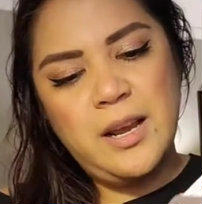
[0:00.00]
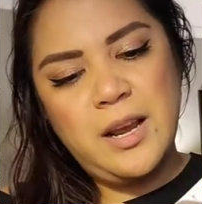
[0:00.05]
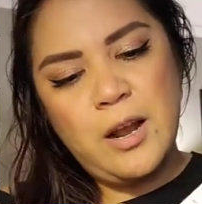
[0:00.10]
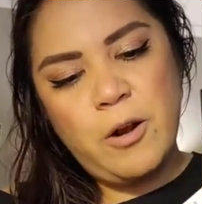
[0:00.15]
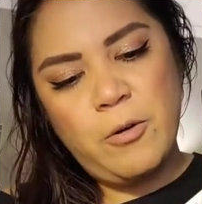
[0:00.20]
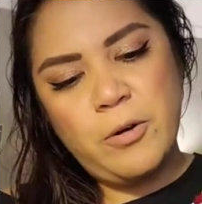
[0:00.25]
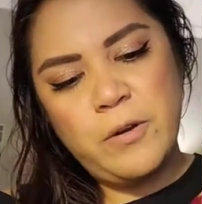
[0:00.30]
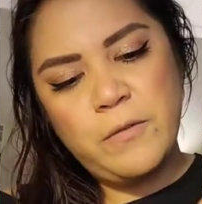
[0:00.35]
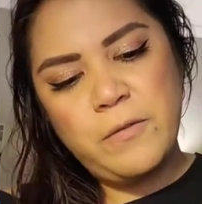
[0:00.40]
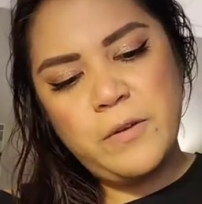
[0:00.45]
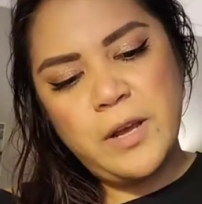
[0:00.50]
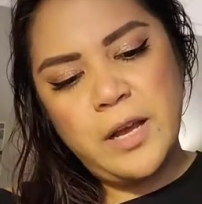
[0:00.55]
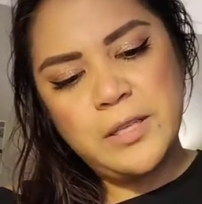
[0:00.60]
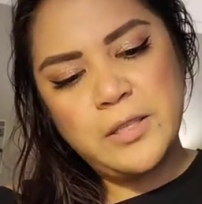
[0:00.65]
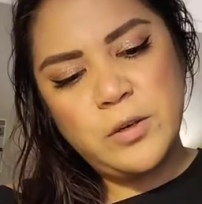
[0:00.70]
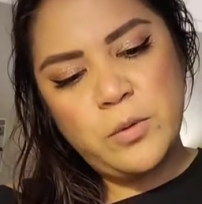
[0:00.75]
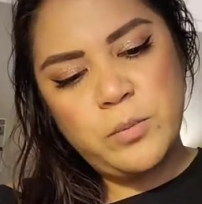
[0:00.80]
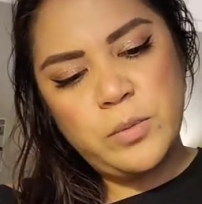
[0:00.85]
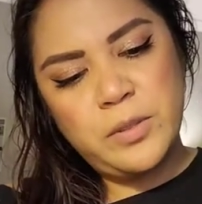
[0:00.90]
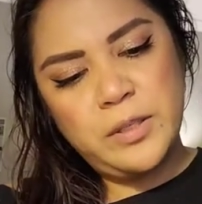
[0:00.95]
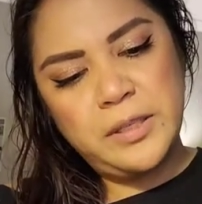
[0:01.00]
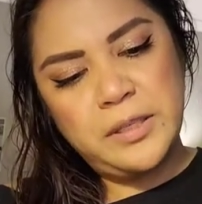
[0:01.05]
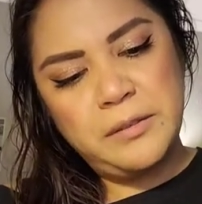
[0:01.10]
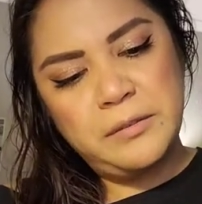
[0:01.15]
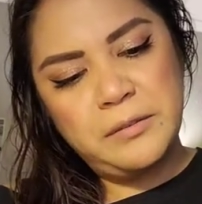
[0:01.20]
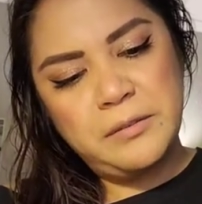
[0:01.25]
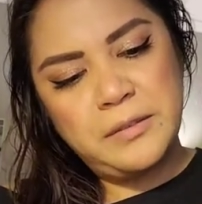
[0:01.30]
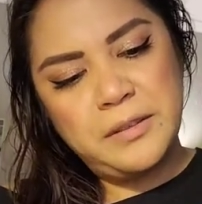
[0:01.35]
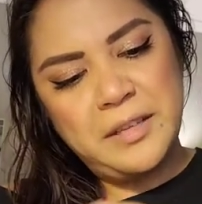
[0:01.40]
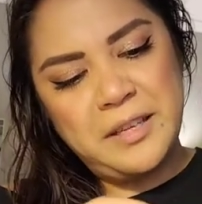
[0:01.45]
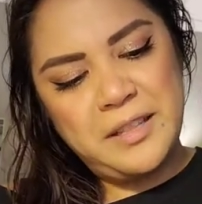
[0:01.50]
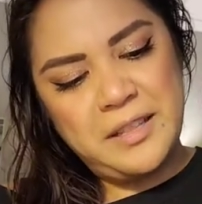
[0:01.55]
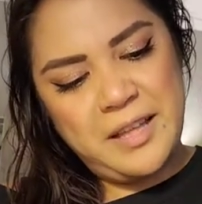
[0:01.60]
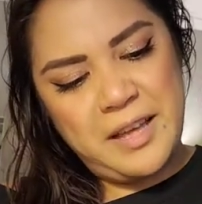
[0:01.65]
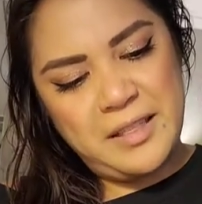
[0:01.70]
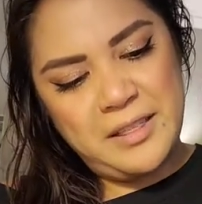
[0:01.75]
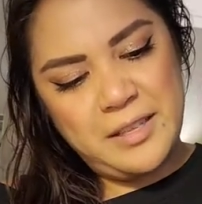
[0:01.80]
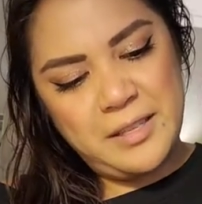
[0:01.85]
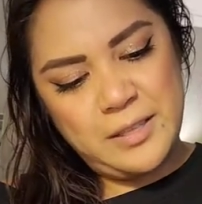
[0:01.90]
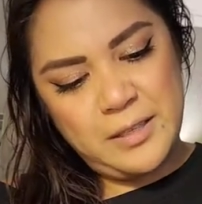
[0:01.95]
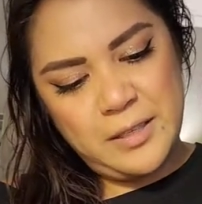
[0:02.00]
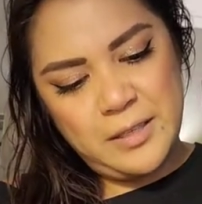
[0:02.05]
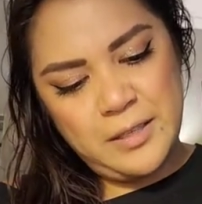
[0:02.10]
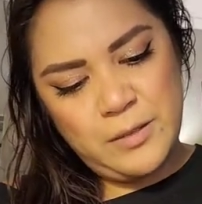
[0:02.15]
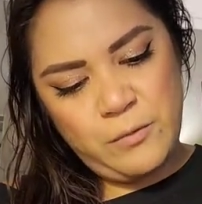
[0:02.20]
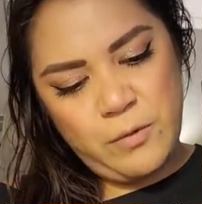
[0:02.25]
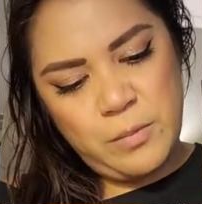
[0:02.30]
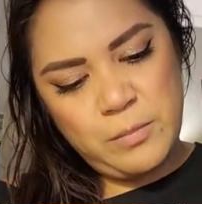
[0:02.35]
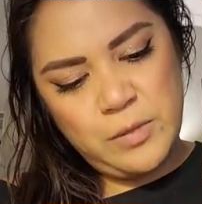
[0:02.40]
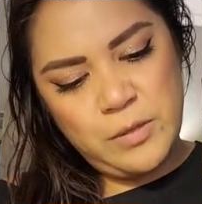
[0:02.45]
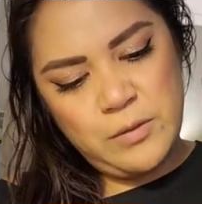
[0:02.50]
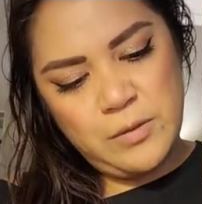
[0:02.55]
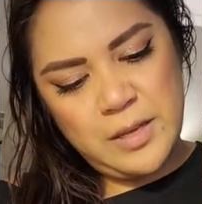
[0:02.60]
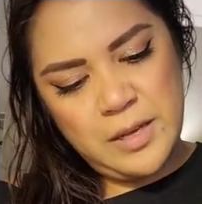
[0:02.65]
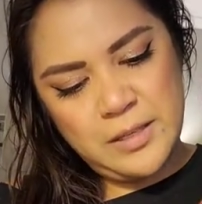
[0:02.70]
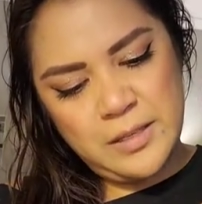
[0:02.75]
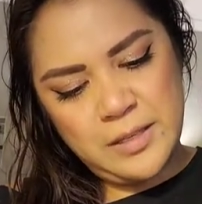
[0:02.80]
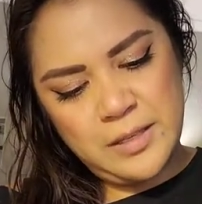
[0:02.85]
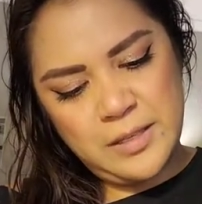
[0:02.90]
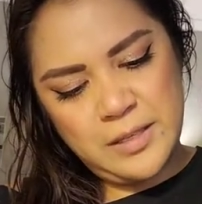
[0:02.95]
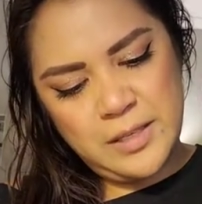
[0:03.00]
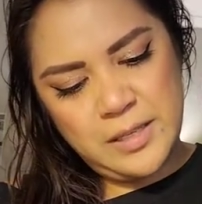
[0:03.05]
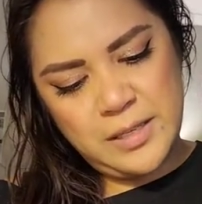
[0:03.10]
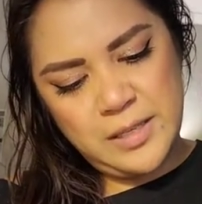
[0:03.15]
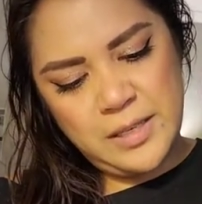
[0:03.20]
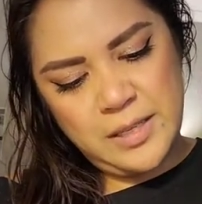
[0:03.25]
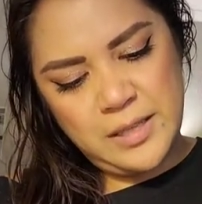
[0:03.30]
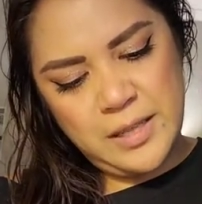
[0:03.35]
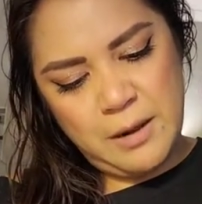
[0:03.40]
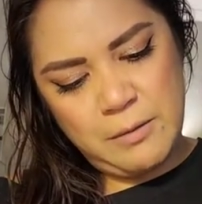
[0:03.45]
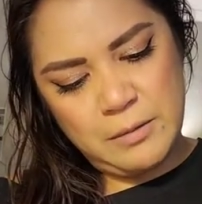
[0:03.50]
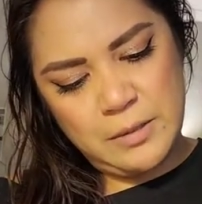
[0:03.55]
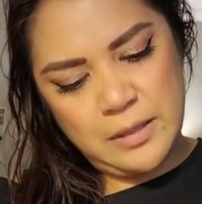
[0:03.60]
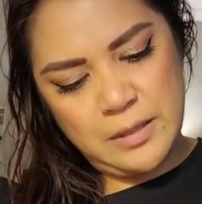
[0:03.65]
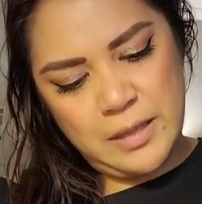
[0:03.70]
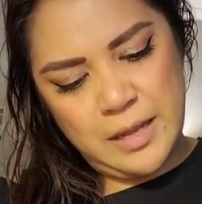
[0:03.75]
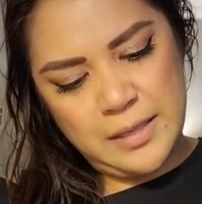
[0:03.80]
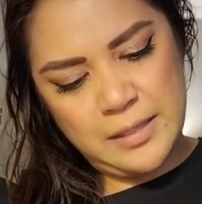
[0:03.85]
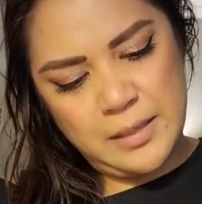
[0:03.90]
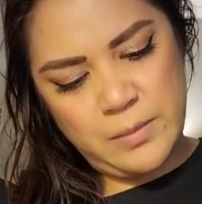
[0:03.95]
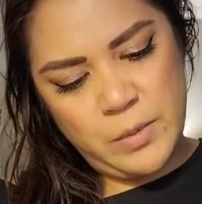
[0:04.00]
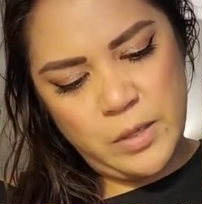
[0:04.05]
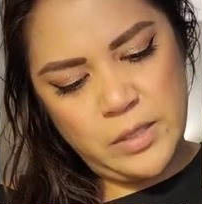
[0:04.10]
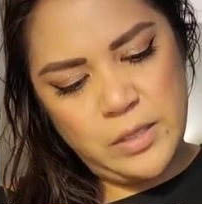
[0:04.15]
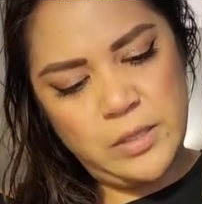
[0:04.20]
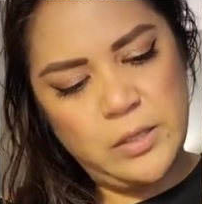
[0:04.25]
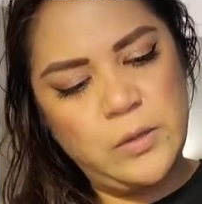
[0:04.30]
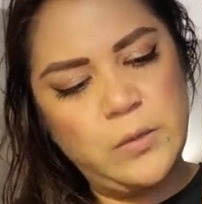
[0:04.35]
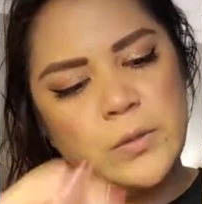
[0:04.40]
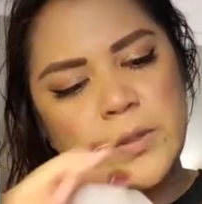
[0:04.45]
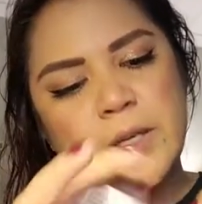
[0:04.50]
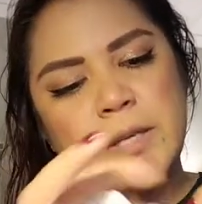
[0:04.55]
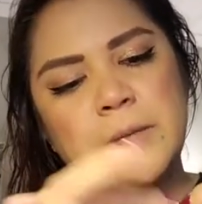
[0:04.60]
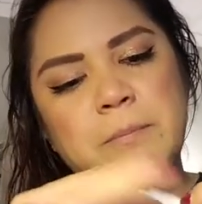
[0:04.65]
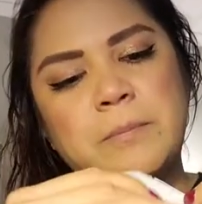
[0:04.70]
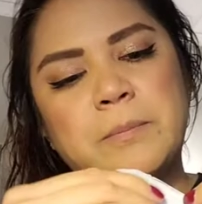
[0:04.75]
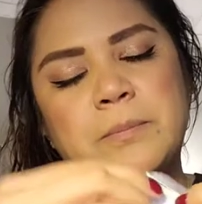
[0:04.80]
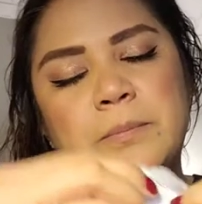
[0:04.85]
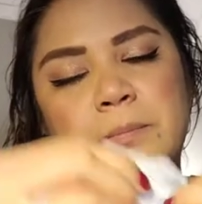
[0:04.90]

Oh, and if you guys don't believe that this is from 2016, that was the last time I did use it.